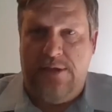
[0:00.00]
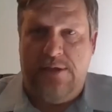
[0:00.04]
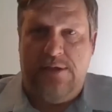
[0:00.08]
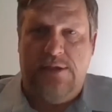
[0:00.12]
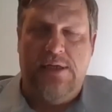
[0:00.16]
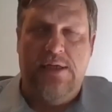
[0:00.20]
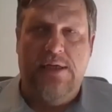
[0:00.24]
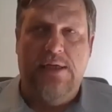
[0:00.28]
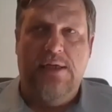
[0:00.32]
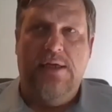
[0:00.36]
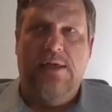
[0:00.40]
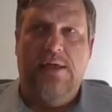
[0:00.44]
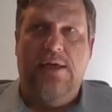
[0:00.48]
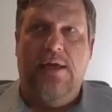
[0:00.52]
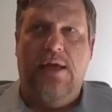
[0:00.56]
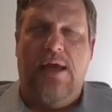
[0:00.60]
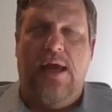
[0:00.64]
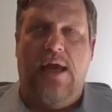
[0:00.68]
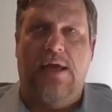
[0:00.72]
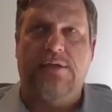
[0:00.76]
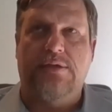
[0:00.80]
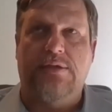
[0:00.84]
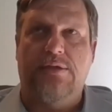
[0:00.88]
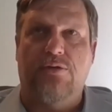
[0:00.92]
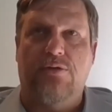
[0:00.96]
And
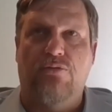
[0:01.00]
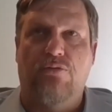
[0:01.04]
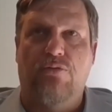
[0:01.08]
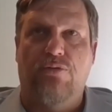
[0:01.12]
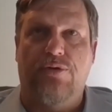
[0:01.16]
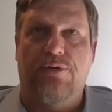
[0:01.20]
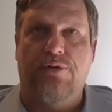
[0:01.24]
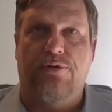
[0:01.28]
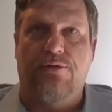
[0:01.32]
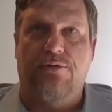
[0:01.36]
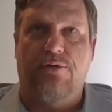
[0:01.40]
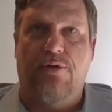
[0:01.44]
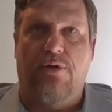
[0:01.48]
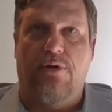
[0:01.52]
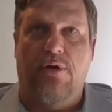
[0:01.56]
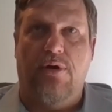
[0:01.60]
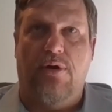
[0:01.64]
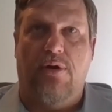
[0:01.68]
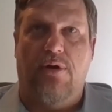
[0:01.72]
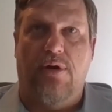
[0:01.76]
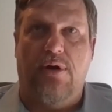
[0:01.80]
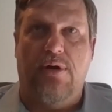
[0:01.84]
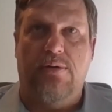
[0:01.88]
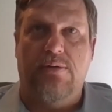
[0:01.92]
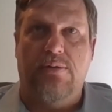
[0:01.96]
as an auditor,
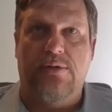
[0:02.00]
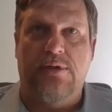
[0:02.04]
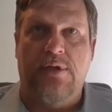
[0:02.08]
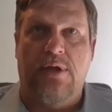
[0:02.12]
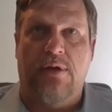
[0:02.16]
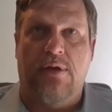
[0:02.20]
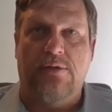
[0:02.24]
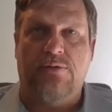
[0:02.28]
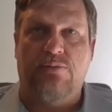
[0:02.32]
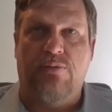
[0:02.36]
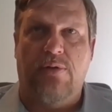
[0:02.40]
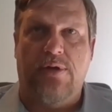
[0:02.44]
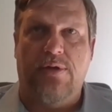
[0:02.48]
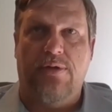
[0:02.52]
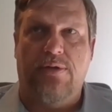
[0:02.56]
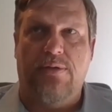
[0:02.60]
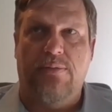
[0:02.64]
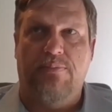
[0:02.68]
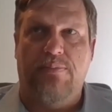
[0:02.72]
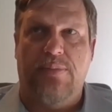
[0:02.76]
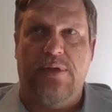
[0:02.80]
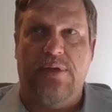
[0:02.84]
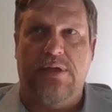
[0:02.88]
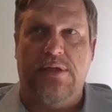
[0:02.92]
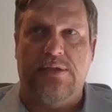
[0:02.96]
I you know, it's one of the
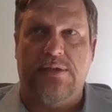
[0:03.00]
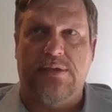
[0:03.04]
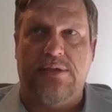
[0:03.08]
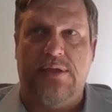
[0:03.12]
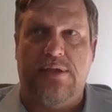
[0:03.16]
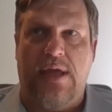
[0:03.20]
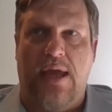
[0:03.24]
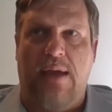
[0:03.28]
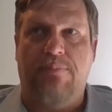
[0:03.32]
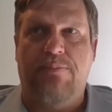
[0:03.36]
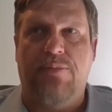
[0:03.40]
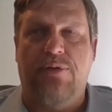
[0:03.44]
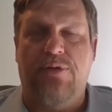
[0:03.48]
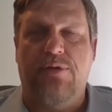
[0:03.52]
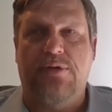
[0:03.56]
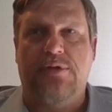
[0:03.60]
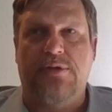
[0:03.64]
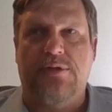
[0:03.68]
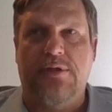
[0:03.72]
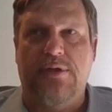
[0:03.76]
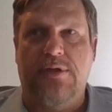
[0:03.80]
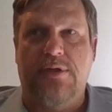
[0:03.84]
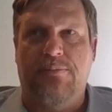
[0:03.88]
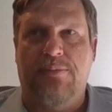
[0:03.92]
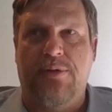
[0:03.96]
biggest gaps you
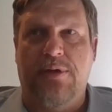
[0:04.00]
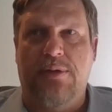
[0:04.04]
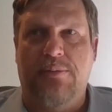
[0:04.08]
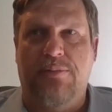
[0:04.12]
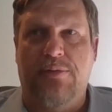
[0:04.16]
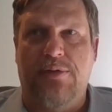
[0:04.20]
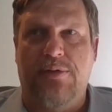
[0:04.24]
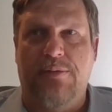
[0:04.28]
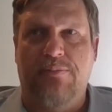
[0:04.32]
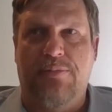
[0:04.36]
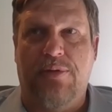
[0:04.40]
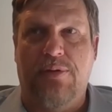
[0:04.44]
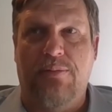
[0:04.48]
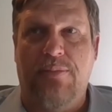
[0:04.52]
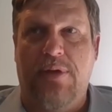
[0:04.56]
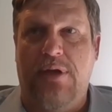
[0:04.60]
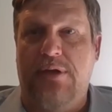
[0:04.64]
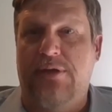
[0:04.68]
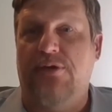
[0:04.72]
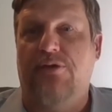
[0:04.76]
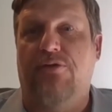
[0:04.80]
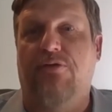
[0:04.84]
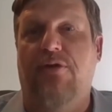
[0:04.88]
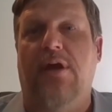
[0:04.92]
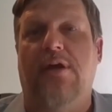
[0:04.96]
see. People
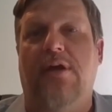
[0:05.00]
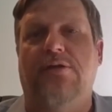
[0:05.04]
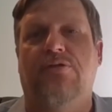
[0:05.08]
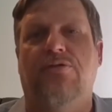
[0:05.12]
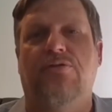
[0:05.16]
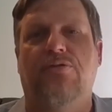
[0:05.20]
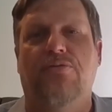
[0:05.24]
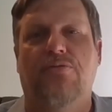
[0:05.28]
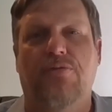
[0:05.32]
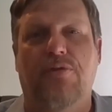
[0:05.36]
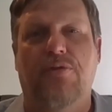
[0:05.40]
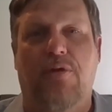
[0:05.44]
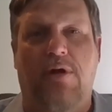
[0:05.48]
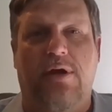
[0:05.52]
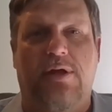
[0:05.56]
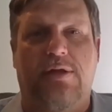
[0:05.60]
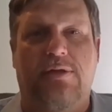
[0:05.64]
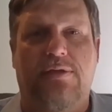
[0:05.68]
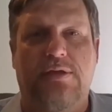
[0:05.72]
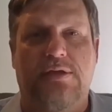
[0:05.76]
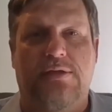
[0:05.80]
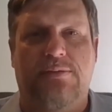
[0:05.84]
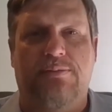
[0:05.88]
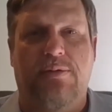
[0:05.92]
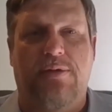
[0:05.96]
implement a great tool like
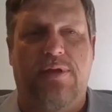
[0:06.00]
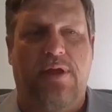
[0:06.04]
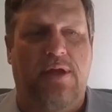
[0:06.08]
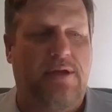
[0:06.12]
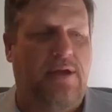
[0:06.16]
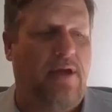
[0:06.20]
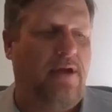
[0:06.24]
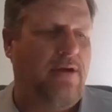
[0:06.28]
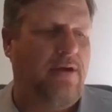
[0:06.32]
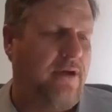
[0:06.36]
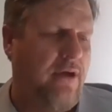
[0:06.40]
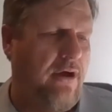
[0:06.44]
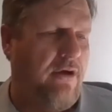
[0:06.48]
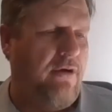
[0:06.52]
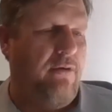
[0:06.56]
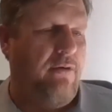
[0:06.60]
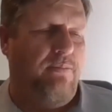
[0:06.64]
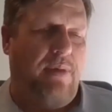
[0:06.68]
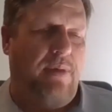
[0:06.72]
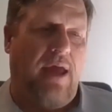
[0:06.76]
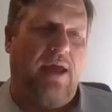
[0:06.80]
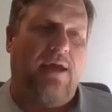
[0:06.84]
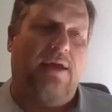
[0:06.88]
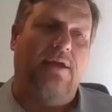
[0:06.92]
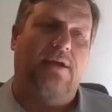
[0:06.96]
this, but they don't go
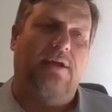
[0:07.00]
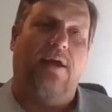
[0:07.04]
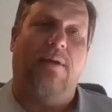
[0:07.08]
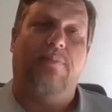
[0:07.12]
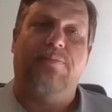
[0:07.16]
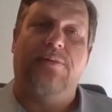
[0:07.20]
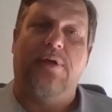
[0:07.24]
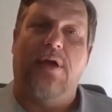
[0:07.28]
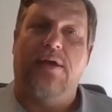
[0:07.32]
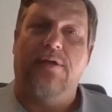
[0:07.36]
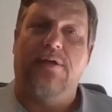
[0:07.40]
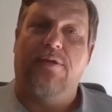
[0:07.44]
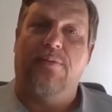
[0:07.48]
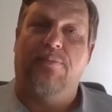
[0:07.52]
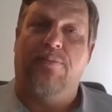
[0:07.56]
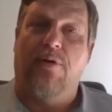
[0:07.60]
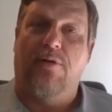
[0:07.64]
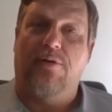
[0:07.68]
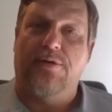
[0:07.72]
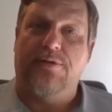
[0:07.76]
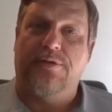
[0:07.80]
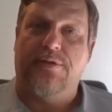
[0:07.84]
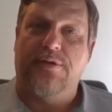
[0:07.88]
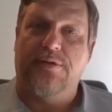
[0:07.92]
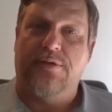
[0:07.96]
back and update the
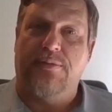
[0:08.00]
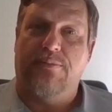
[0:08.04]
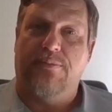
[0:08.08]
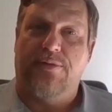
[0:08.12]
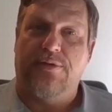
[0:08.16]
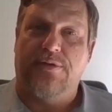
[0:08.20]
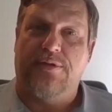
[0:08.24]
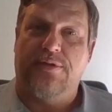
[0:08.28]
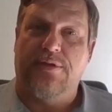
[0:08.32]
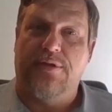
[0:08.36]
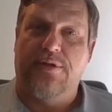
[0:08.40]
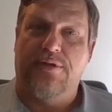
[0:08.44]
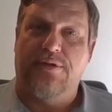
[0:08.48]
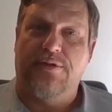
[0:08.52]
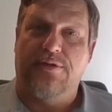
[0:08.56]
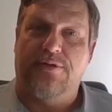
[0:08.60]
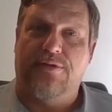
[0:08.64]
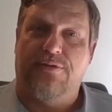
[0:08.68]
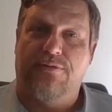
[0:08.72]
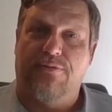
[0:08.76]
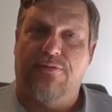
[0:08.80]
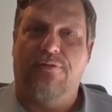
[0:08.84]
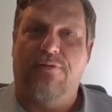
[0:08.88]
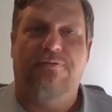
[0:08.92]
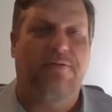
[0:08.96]
policies and procedures
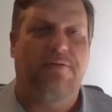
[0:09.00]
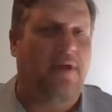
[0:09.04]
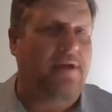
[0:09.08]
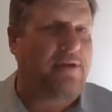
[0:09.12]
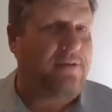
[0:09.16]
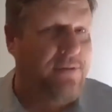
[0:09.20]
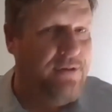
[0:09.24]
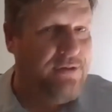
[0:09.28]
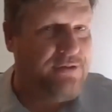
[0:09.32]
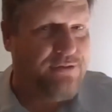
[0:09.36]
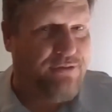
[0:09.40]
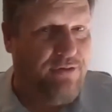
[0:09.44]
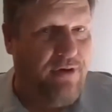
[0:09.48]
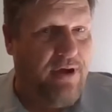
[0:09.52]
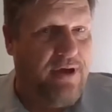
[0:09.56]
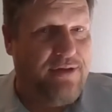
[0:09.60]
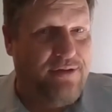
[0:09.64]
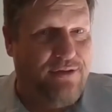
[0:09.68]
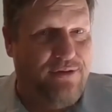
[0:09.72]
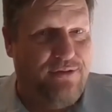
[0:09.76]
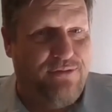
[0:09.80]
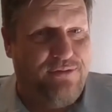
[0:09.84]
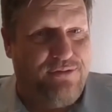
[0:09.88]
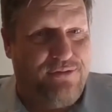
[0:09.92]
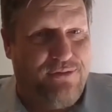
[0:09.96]
to reflect this
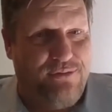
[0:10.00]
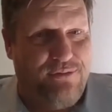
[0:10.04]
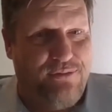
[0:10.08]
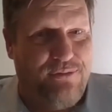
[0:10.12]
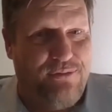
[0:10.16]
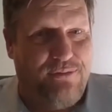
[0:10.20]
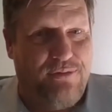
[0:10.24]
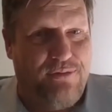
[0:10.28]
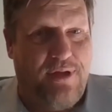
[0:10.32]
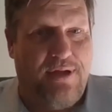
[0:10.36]
great new tool.